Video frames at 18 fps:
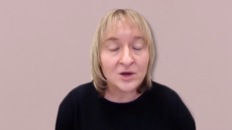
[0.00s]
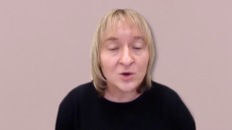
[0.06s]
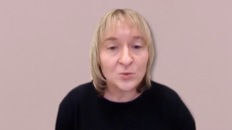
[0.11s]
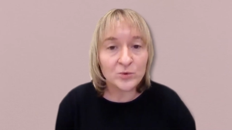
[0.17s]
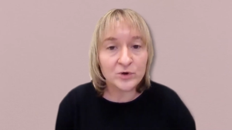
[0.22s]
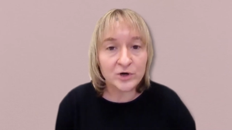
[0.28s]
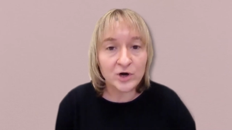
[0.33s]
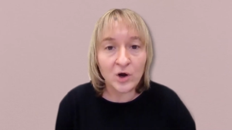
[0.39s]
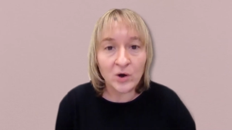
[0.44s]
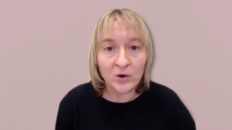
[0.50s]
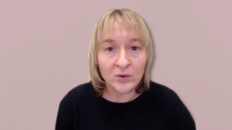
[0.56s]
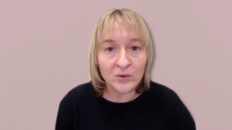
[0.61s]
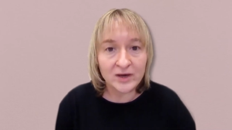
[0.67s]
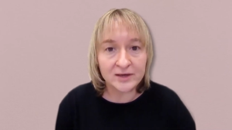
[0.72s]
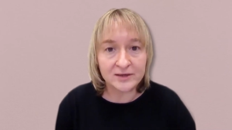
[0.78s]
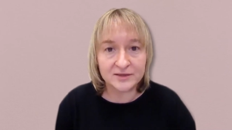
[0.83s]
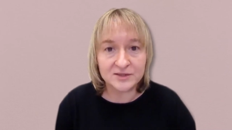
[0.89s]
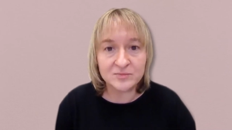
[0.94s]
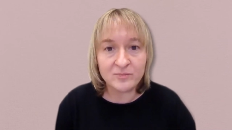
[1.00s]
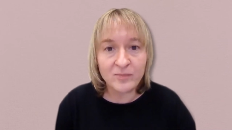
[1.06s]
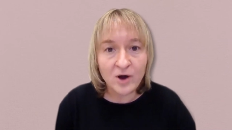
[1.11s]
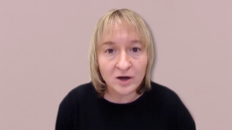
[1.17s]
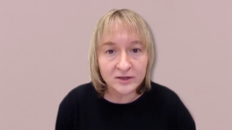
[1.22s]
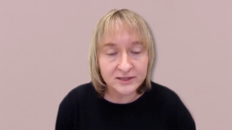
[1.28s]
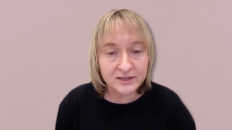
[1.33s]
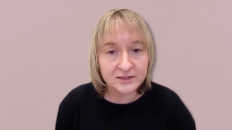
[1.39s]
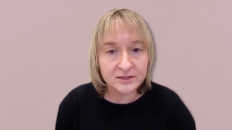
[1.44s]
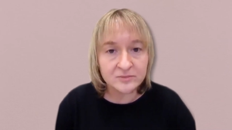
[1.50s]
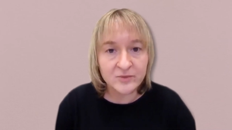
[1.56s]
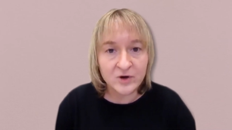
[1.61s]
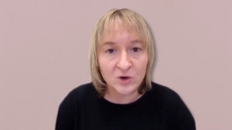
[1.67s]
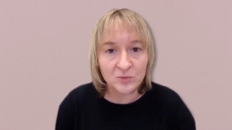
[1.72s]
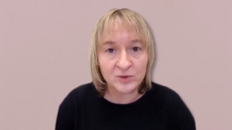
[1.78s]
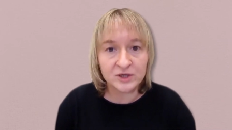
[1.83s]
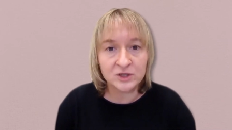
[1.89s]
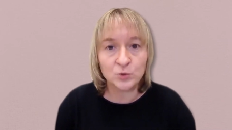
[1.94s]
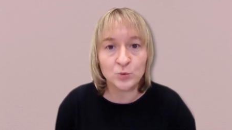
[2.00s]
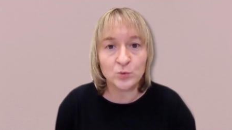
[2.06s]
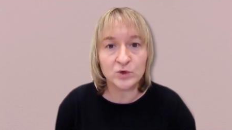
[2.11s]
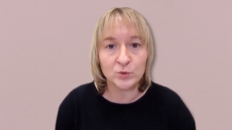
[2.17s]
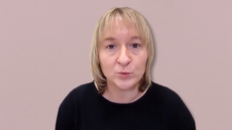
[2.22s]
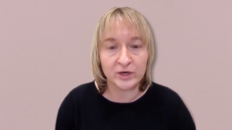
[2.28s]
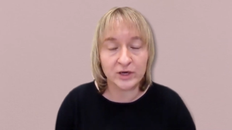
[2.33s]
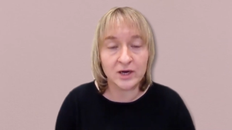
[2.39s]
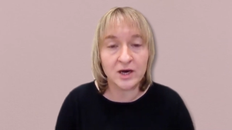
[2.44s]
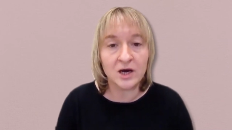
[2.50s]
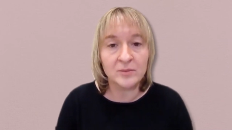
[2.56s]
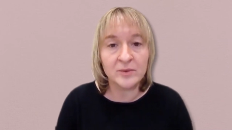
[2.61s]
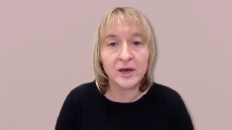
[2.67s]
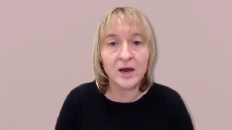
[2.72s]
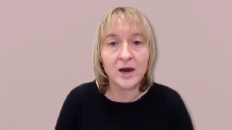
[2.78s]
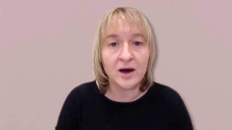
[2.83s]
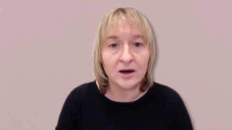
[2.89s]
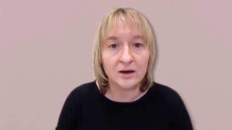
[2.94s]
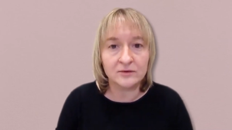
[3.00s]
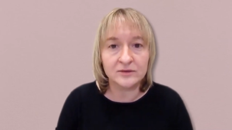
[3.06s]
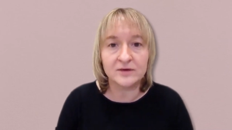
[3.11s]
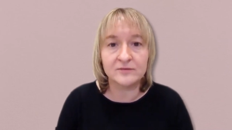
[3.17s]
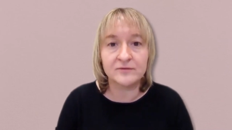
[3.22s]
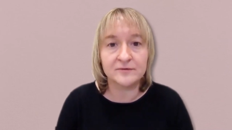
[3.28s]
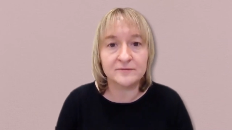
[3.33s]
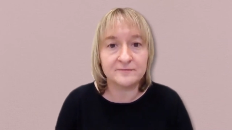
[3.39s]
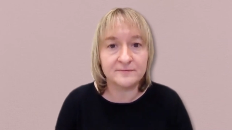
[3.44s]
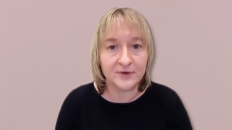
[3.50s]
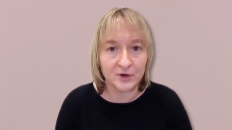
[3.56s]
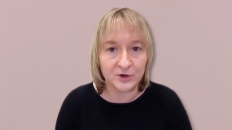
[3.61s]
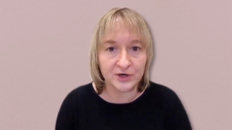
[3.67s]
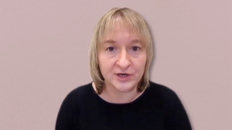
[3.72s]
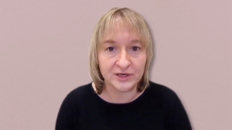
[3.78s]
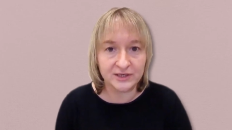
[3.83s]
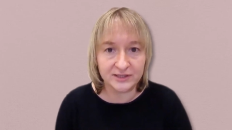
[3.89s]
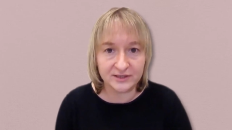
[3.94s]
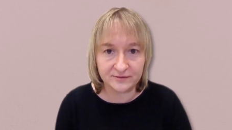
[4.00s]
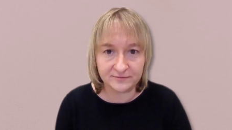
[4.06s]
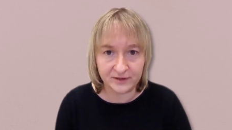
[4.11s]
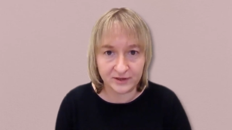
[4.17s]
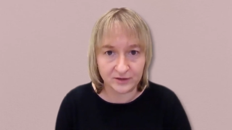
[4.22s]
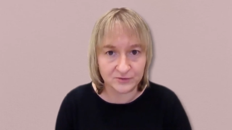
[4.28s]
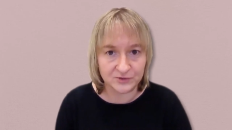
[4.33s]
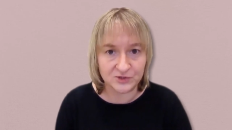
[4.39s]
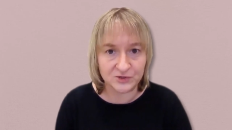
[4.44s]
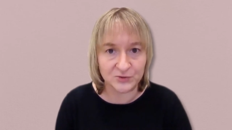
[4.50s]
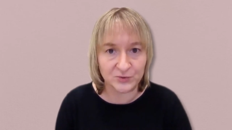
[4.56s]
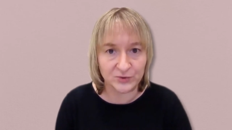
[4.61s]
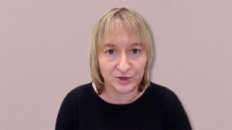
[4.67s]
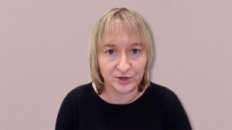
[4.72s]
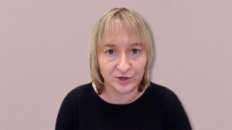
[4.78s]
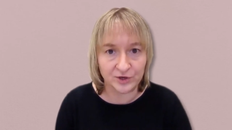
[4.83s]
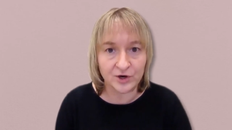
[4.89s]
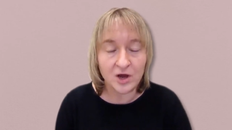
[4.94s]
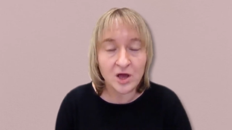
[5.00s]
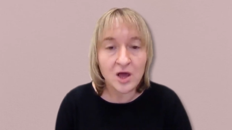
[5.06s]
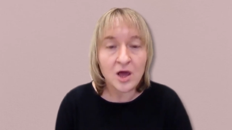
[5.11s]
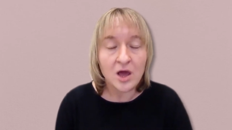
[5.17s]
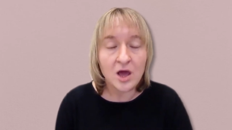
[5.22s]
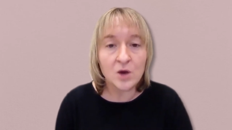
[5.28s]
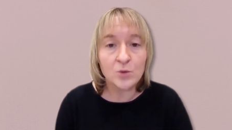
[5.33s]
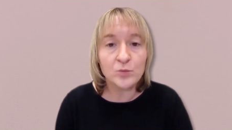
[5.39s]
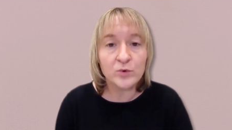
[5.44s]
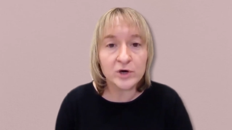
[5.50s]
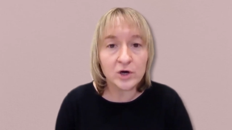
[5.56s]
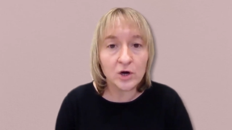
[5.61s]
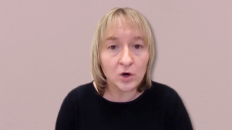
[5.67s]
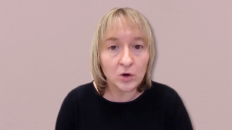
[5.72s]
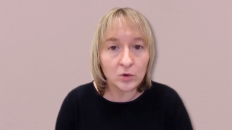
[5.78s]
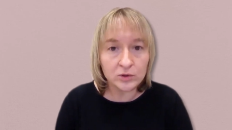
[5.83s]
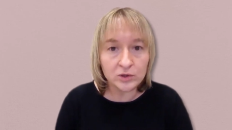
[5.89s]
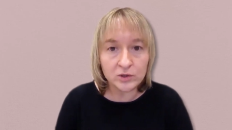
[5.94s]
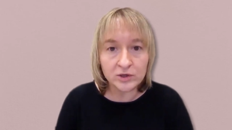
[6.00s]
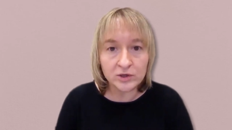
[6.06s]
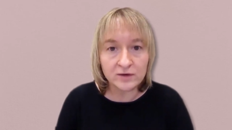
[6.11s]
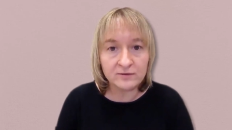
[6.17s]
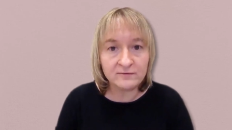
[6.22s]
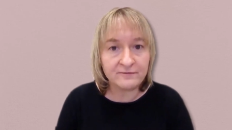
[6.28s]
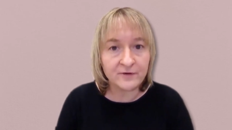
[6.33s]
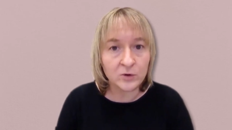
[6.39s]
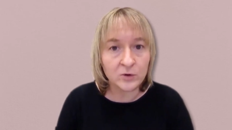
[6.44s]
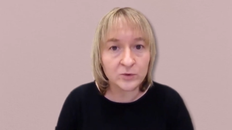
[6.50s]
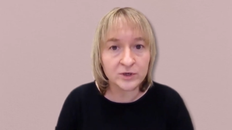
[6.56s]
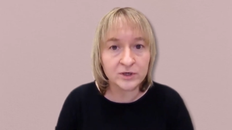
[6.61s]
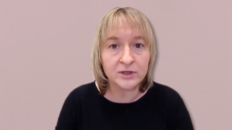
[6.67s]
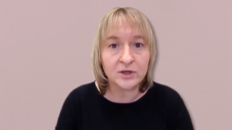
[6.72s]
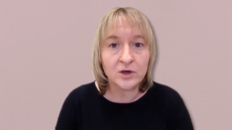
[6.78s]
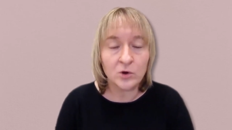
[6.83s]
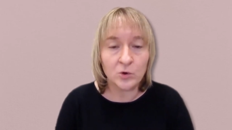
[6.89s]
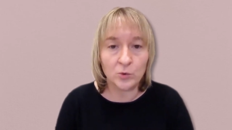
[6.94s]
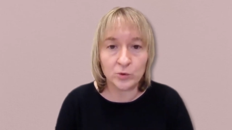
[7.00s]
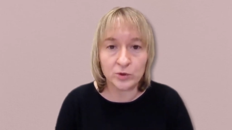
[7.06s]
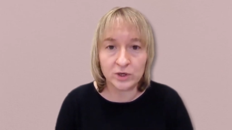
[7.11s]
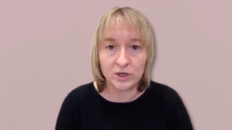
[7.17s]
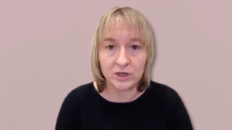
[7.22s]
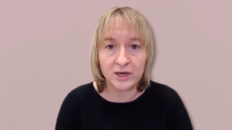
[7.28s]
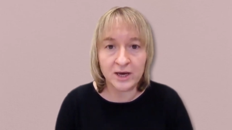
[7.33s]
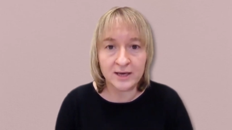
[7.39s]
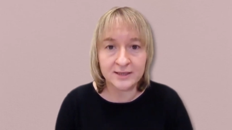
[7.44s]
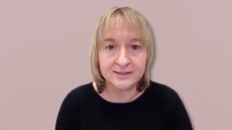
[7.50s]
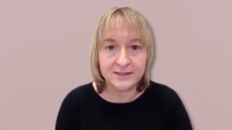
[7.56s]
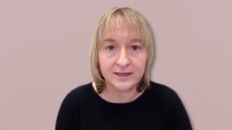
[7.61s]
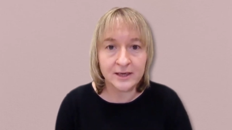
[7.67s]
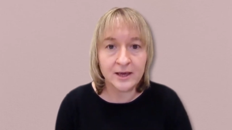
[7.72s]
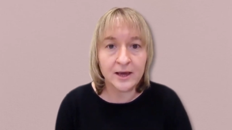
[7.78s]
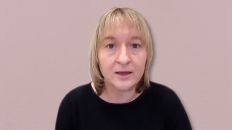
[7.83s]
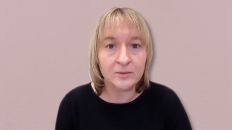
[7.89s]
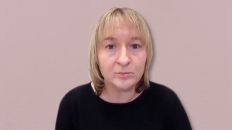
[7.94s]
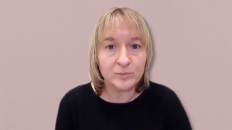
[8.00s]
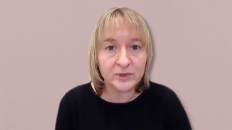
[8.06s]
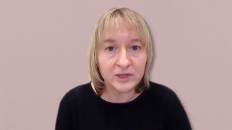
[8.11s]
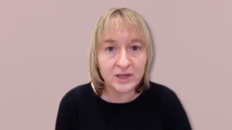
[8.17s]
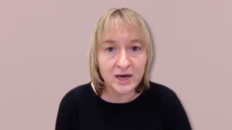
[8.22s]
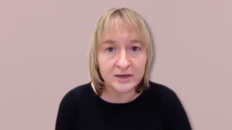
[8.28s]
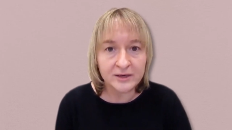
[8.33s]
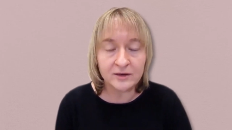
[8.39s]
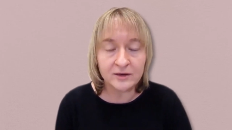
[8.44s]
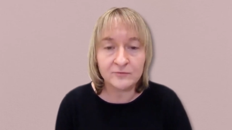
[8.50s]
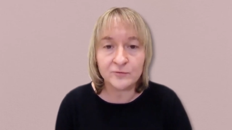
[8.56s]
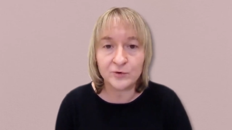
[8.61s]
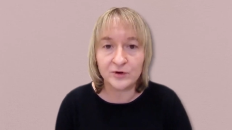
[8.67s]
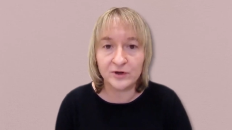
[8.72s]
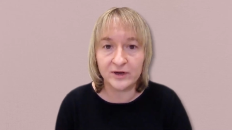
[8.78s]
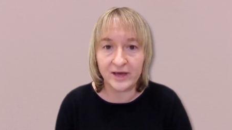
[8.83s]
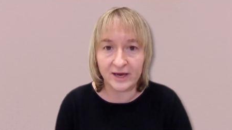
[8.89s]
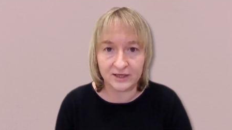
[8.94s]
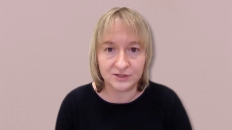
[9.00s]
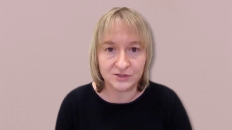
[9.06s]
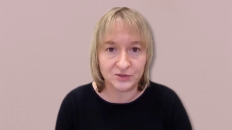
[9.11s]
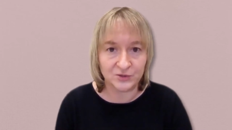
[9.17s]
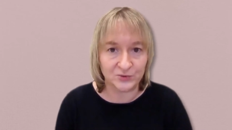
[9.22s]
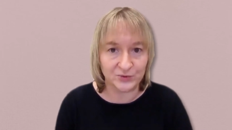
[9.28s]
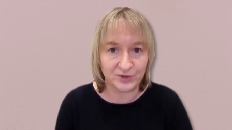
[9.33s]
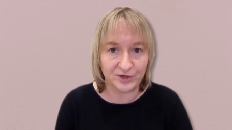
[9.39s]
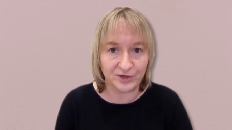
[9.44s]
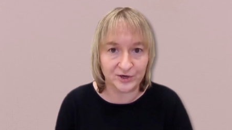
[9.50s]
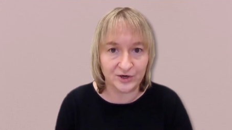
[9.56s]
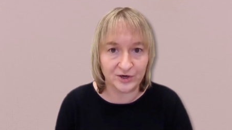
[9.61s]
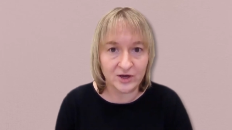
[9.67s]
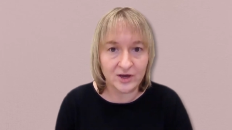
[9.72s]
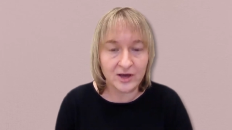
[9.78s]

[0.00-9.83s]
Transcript: We're all at a spot at the moment where we're coming out of a very difficult school year, and we're all looking forward organizing and planning for next school year.